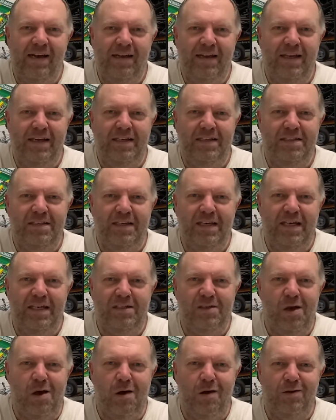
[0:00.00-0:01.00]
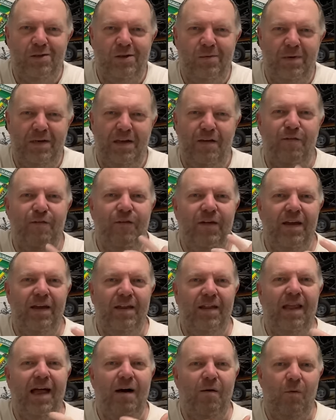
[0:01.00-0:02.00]
It's awesome, and you
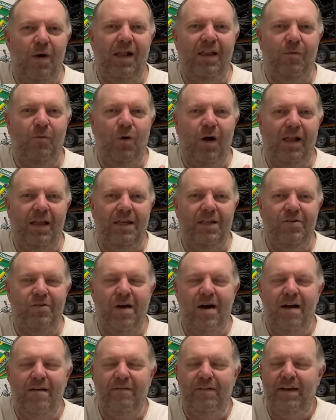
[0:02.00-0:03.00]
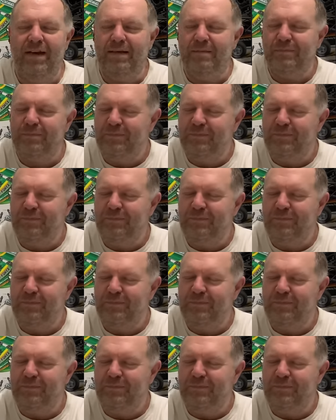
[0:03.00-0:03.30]
feel that while you're driving it.